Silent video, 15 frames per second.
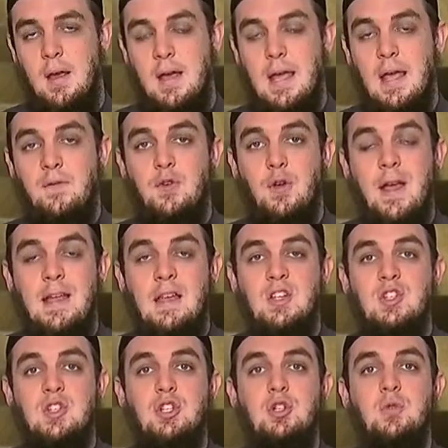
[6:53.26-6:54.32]
If you're in a
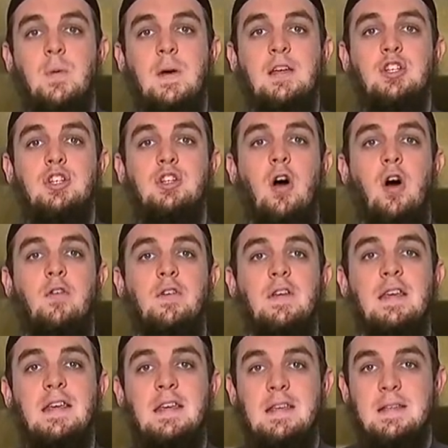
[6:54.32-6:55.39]
situation of
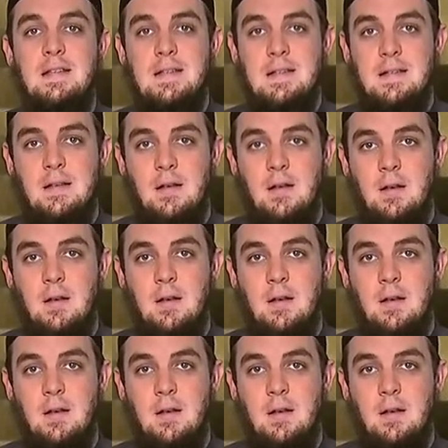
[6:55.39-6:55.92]
ease,